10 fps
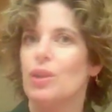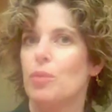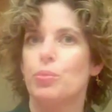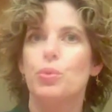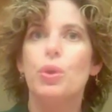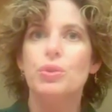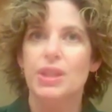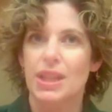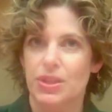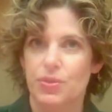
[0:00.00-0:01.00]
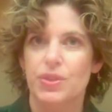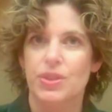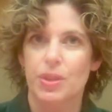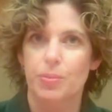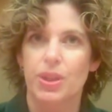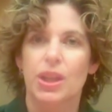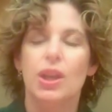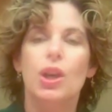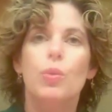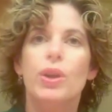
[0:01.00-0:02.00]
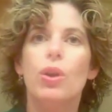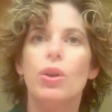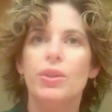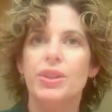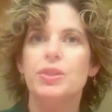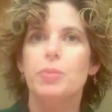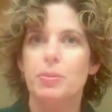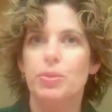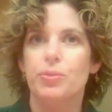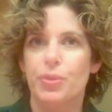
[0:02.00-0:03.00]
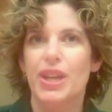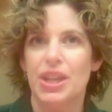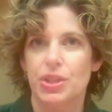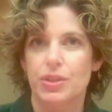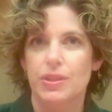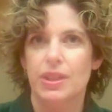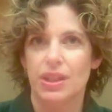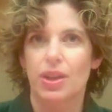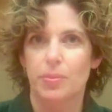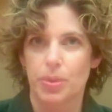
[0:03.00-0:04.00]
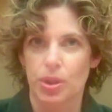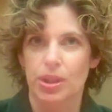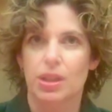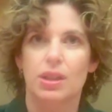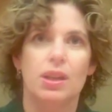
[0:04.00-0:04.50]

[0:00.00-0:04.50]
a protest for something. We call these people free agents in our book.